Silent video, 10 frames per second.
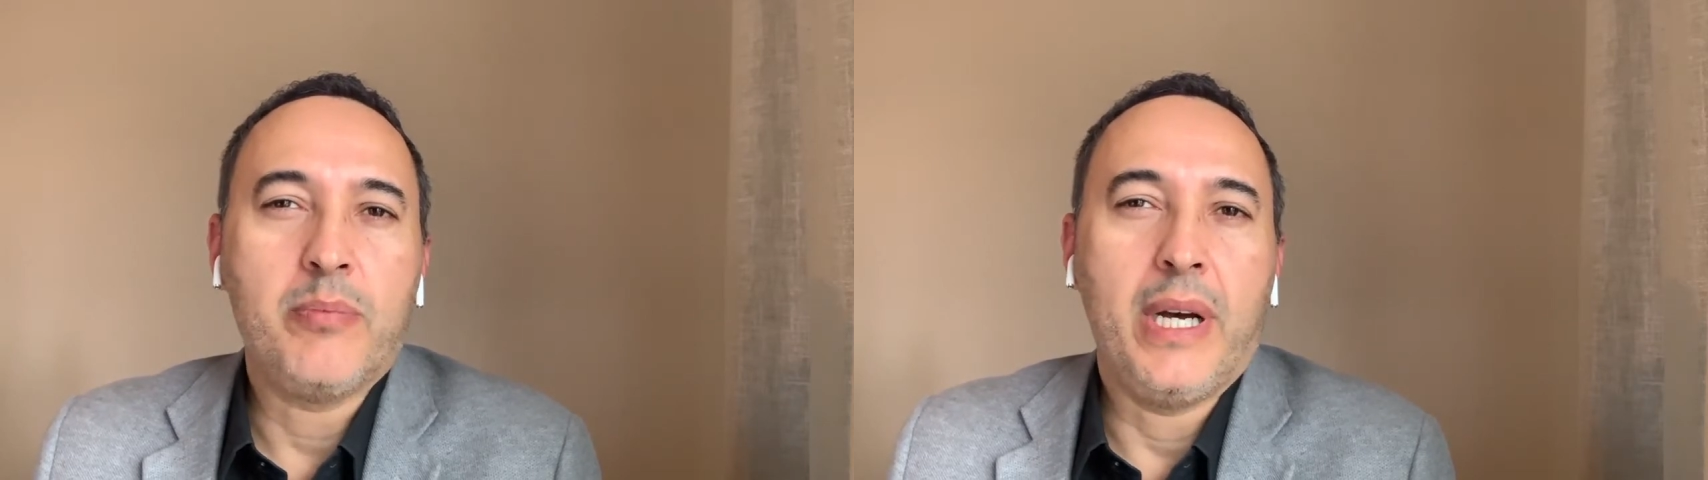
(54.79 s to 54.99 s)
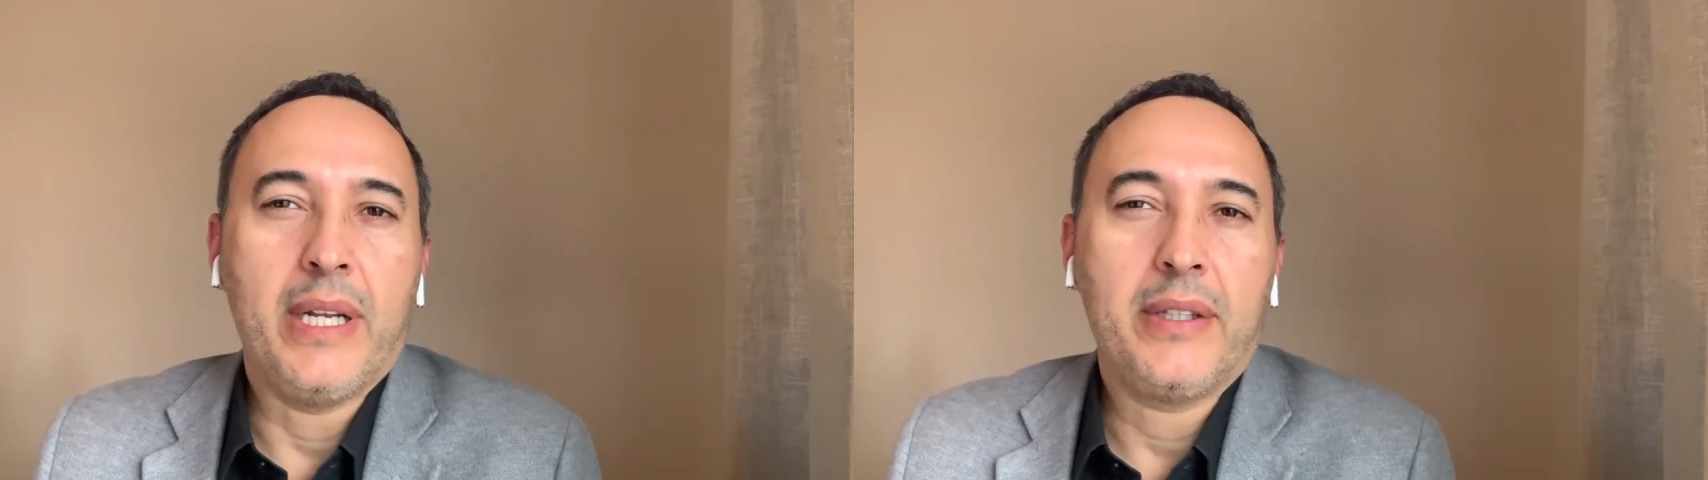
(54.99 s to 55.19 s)

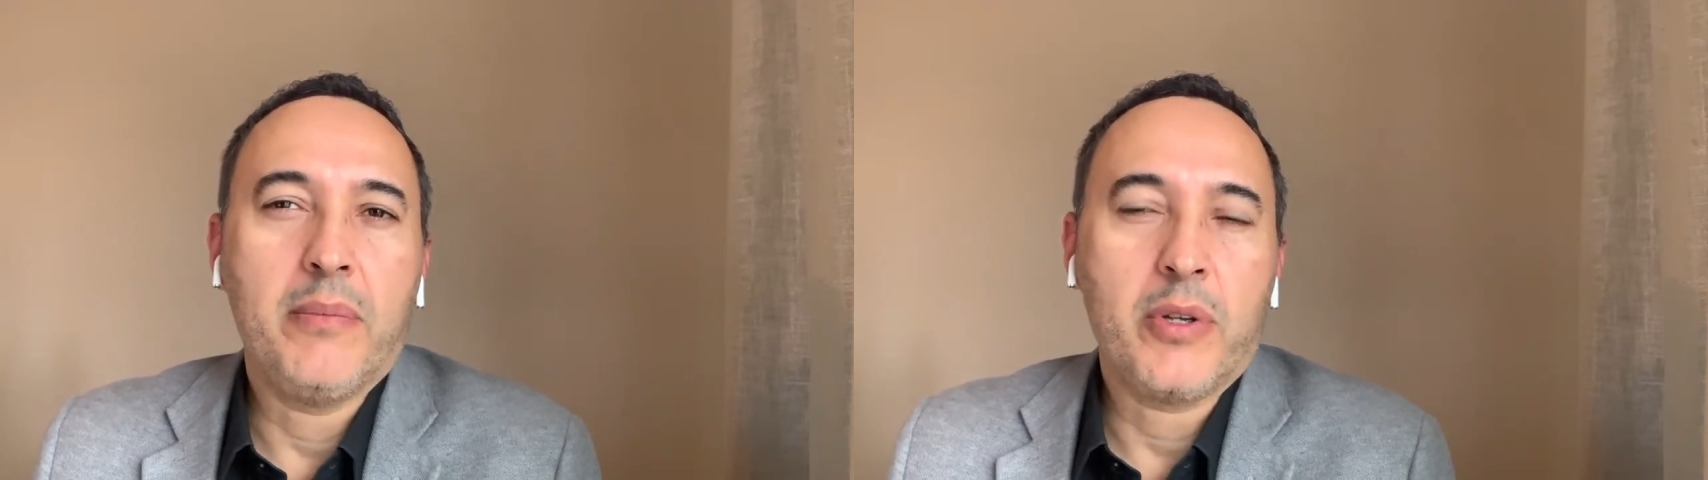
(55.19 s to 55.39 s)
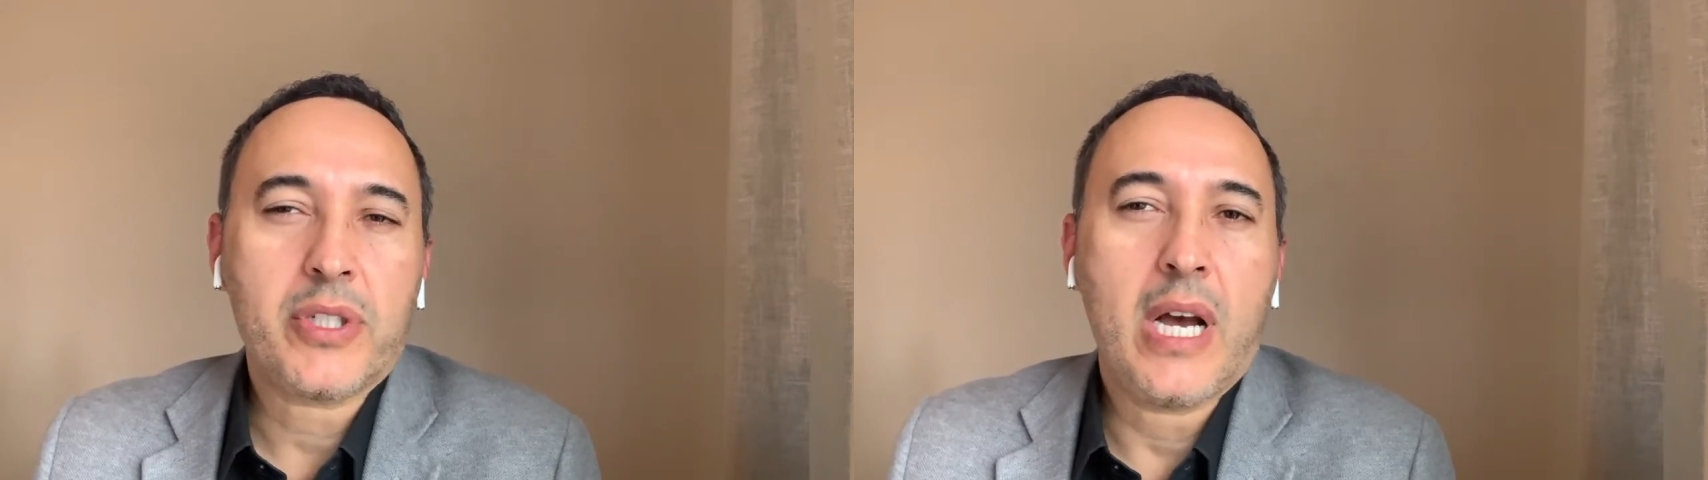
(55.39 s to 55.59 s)
but the
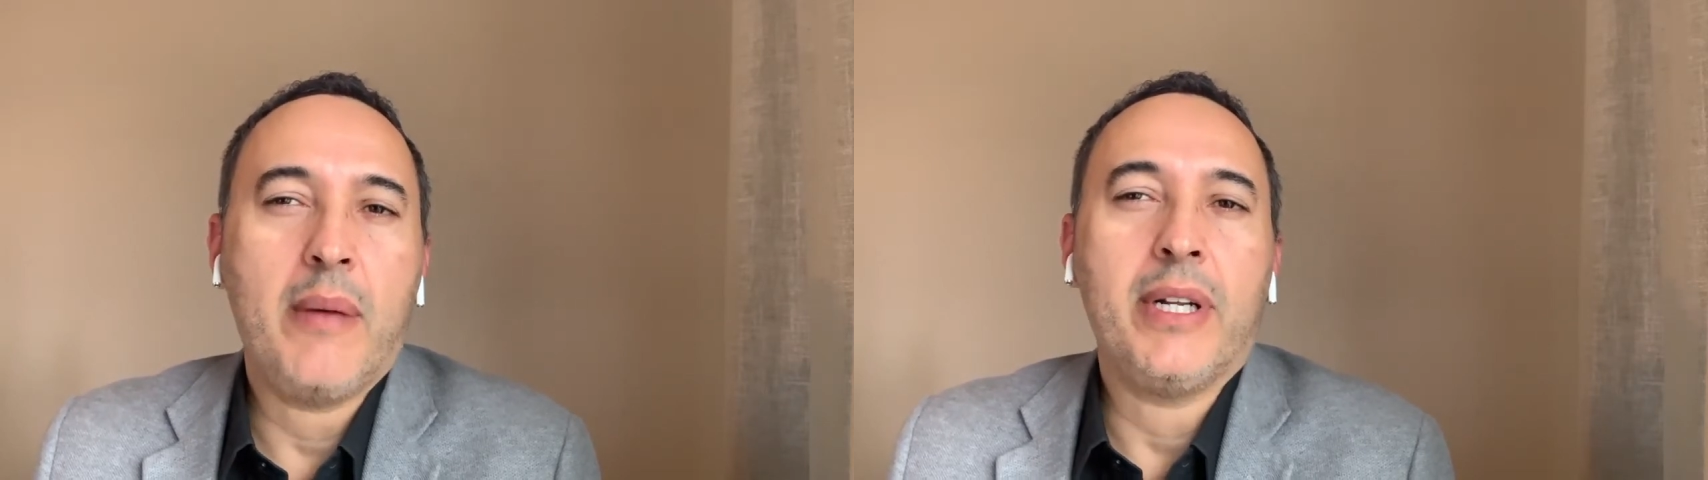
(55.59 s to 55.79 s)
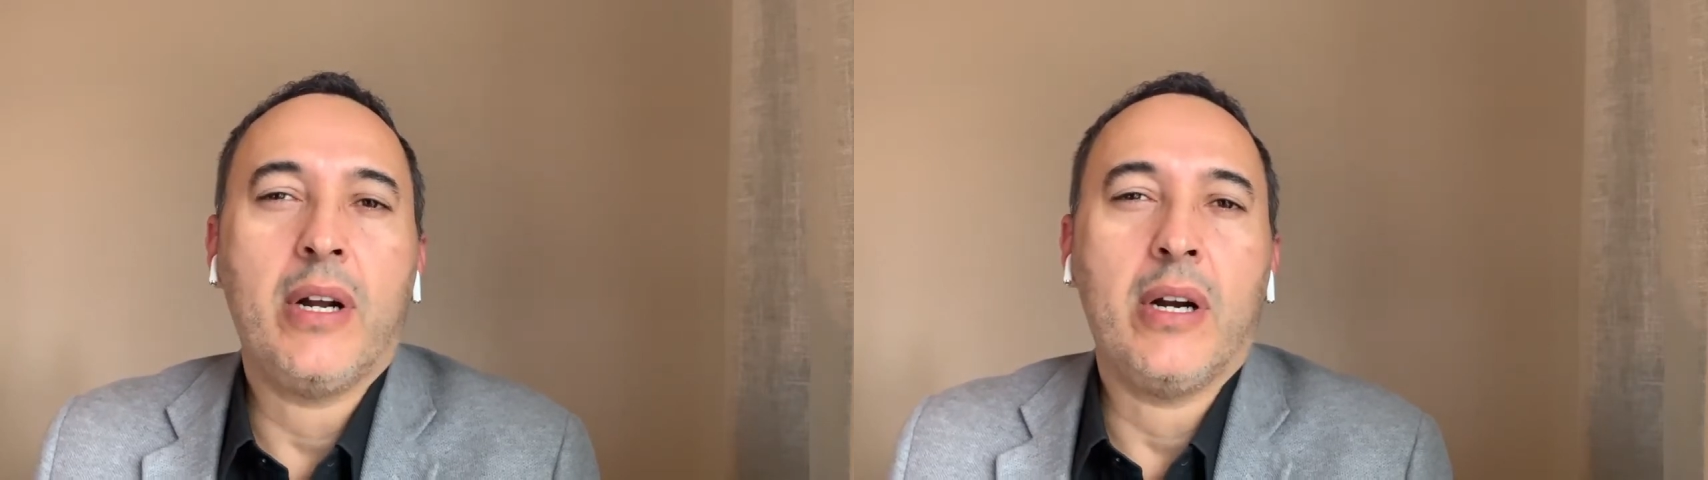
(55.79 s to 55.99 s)
most
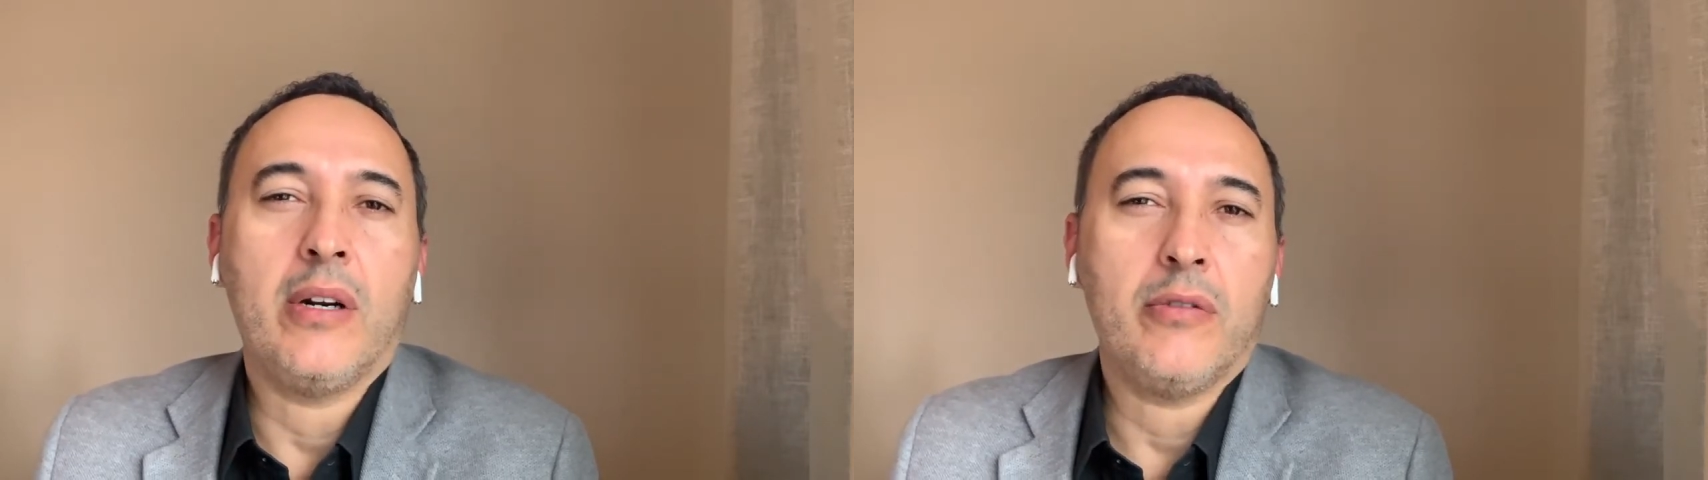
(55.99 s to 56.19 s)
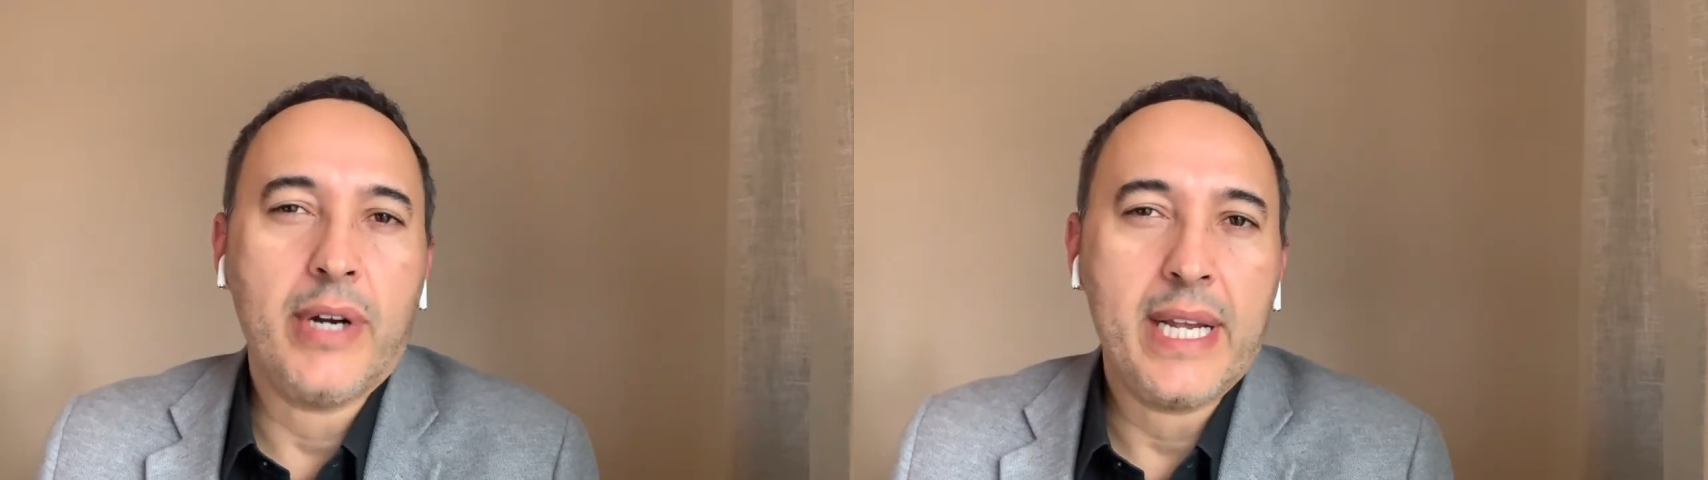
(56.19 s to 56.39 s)
common are
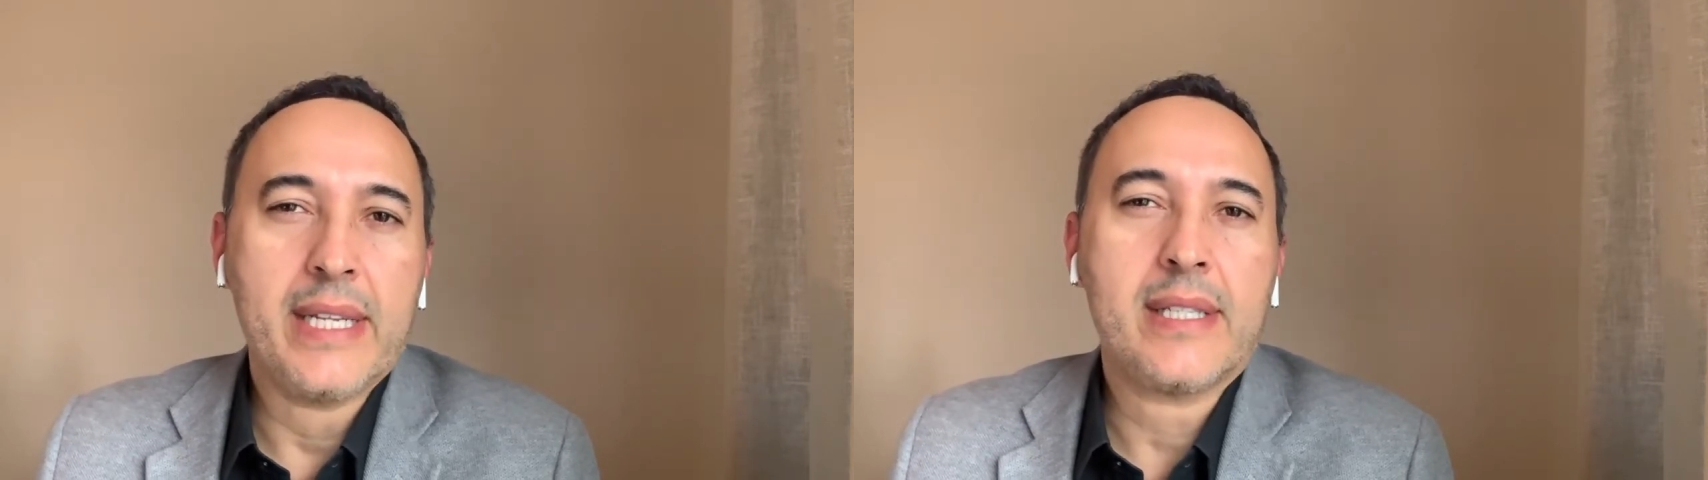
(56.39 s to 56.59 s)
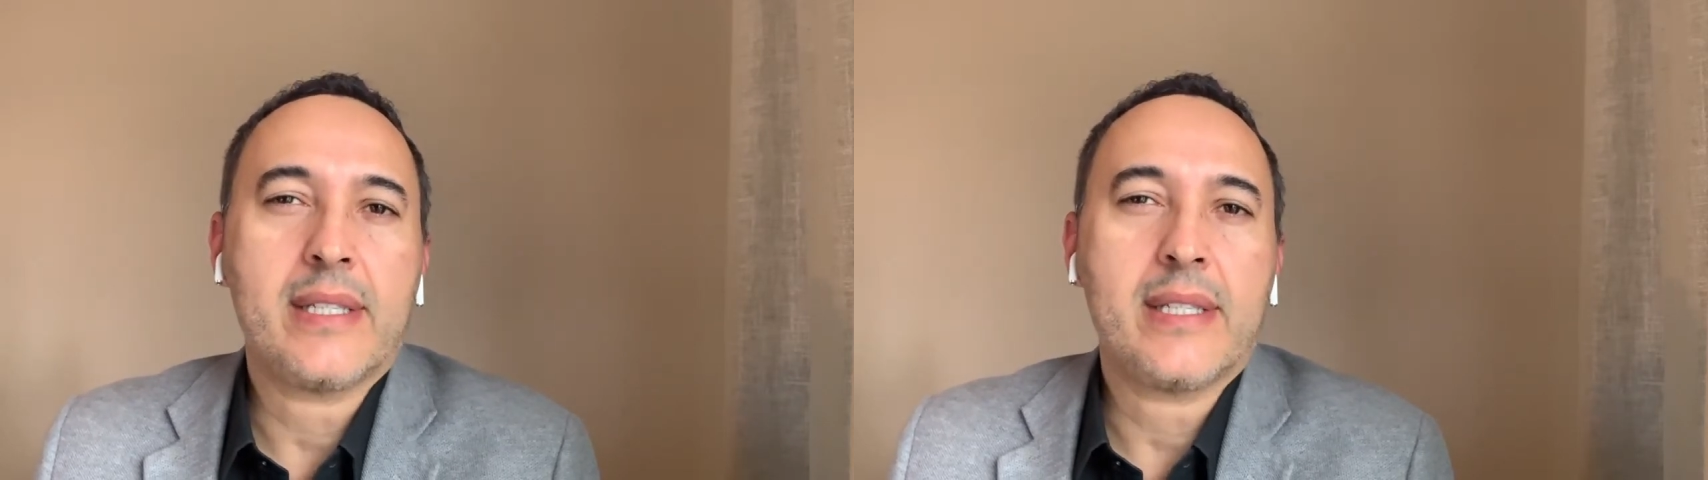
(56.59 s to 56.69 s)
race,